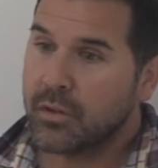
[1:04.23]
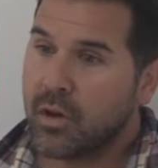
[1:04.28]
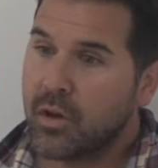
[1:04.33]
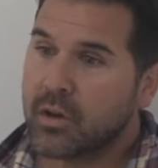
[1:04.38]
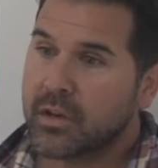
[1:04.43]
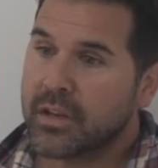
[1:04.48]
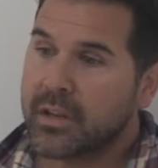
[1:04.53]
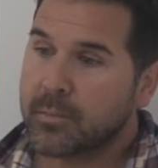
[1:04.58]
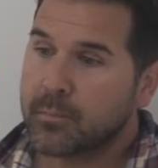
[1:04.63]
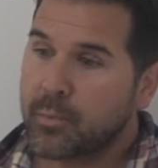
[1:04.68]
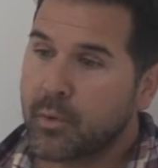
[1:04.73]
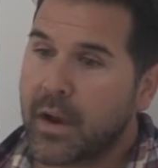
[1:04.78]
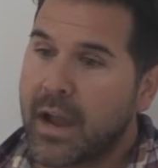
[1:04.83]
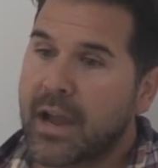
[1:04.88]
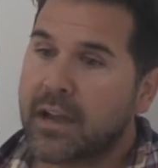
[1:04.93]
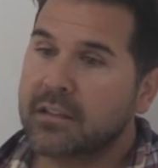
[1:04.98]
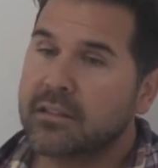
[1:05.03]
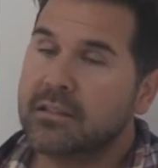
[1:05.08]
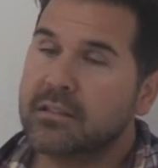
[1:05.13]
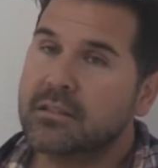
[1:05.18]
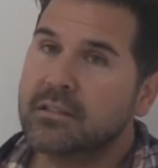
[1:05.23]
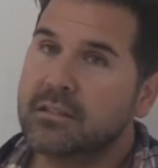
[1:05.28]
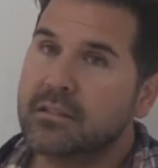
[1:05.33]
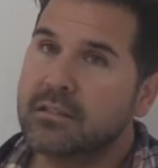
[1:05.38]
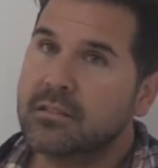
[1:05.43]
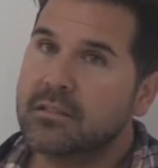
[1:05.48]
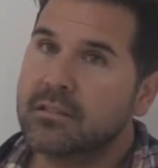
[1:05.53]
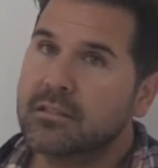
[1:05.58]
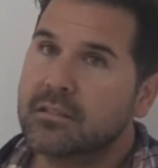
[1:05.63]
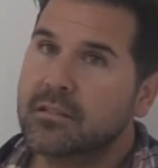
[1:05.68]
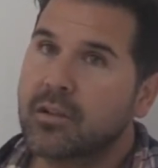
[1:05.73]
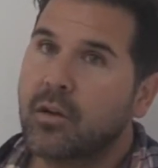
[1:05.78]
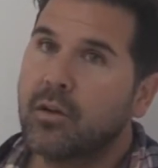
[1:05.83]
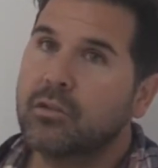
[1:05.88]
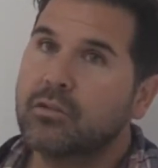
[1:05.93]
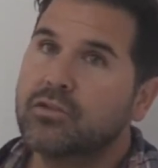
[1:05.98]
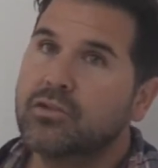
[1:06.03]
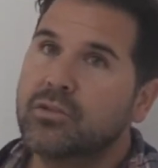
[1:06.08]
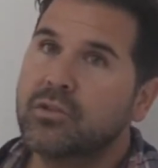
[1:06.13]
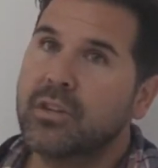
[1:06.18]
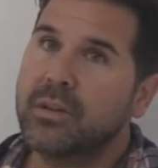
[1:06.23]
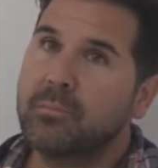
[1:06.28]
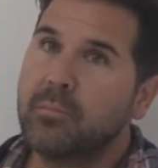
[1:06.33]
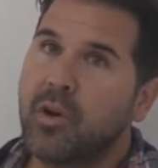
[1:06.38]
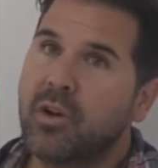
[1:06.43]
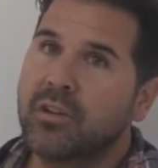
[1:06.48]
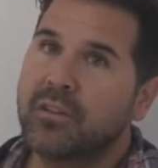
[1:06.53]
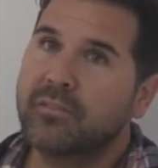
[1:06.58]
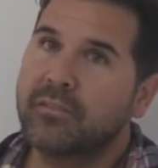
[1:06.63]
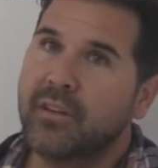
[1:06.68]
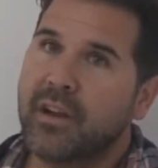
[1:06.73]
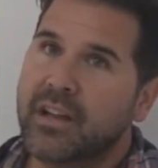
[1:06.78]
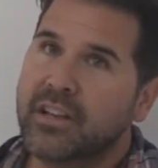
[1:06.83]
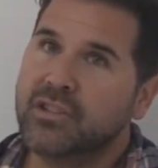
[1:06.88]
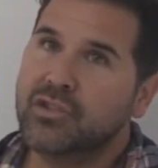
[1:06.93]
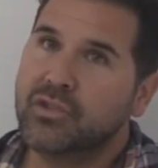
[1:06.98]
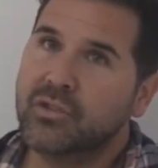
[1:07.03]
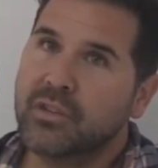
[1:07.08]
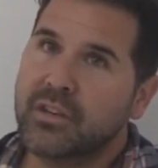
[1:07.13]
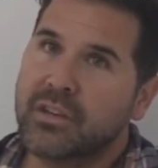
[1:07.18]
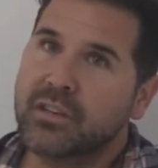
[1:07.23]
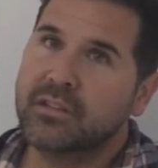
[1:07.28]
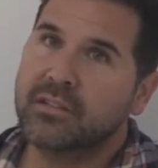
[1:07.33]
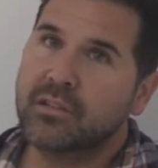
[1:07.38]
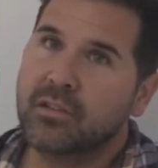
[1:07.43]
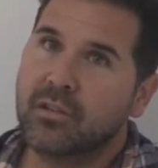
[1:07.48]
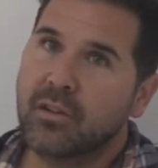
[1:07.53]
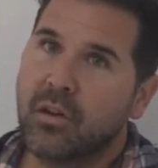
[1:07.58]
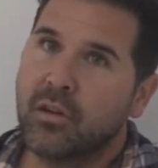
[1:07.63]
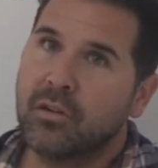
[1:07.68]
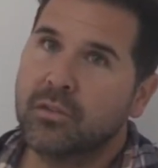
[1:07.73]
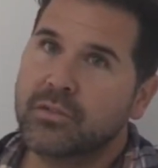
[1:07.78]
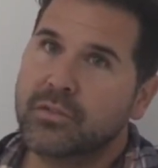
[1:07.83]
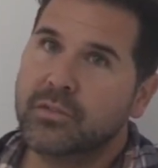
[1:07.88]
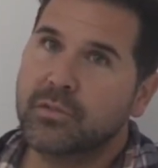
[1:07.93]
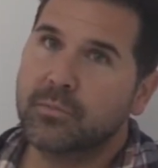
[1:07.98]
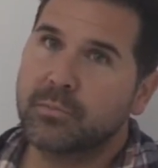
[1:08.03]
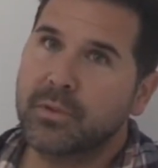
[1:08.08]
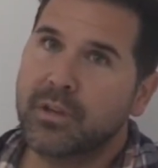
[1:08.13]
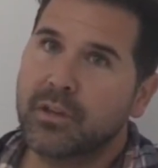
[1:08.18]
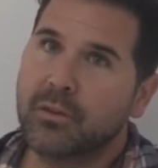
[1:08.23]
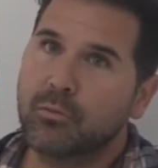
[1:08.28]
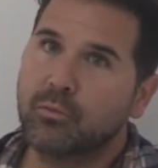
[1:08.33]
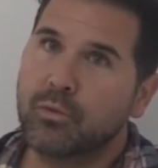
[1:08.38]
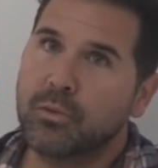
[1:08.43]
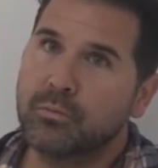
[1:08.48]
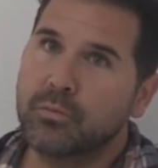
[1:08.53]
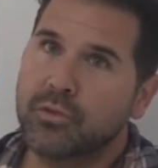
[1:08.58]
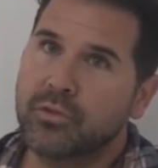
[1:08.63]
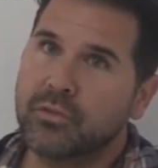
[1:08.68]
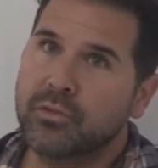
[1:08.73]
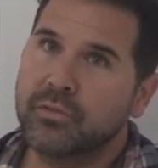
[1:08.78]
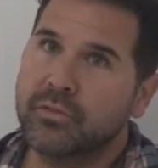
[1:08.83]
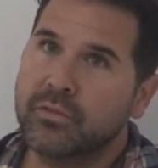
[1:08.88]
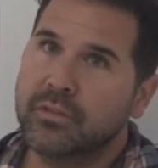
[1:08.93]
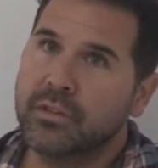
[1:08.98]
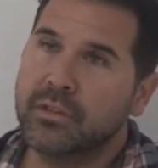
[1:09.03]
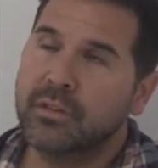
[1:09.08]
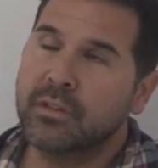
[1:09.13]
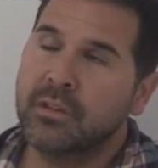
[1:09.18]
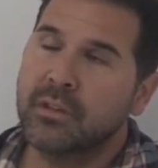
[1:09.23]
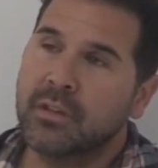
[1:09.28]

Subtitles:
logging practices, culturally modified trees are also being removed.